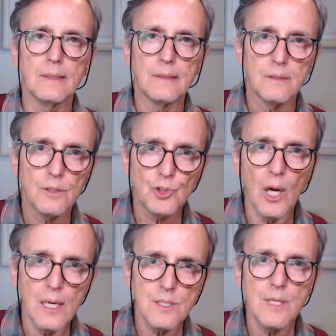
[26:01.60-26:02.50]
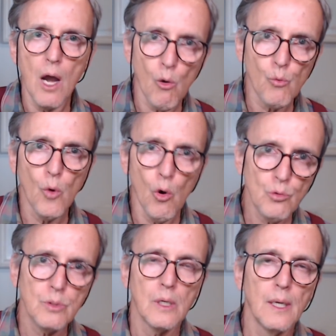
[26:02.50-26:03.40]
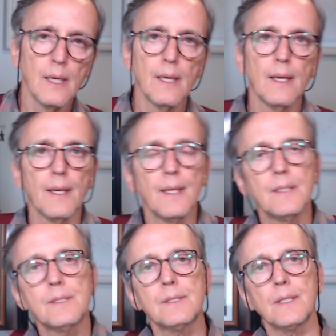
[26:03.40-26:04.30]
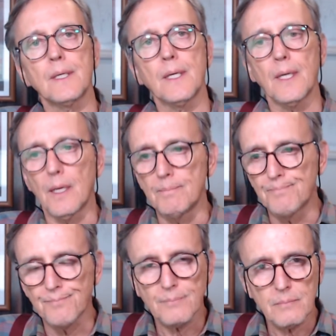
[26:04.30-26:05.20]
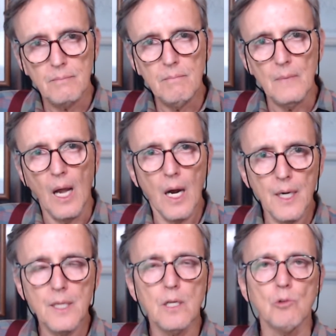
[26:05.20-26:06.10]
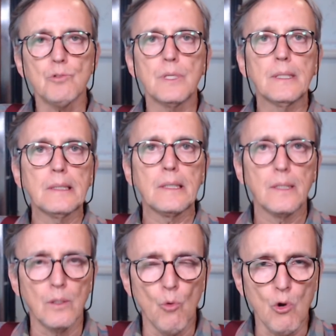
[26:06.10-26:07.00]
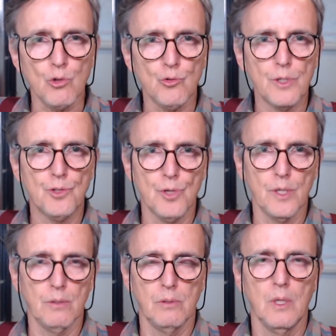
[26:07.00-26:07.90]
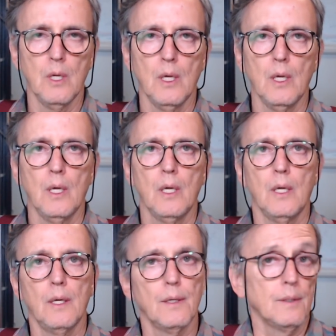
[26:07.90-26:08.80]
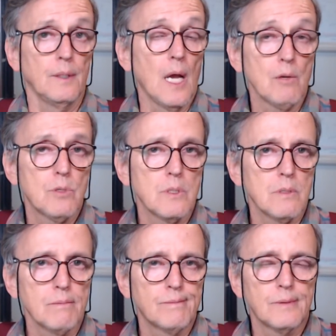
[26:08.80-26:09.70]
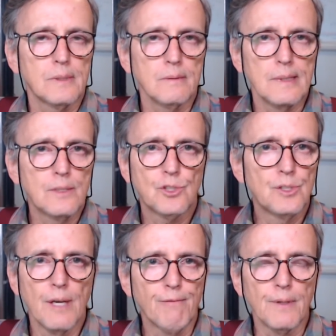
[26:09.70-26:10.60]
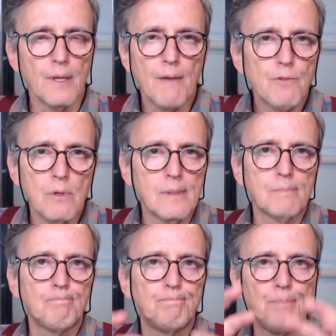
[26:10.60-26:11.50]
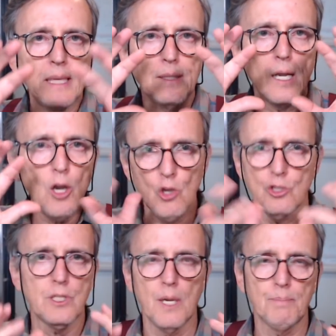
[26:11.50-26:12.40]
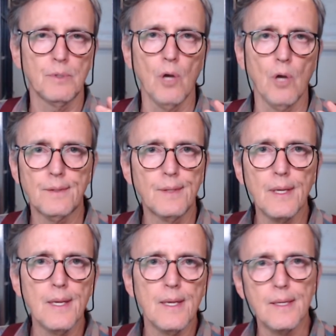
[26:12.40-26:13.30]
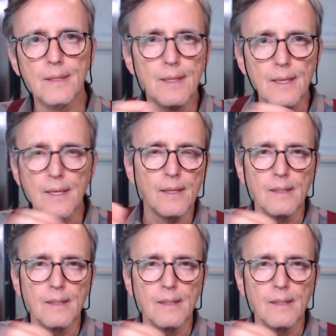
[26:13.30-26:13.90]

when Charles Dow wrote his articles in the Wall Street Journal. Now it's different. You have to pick the concept, not the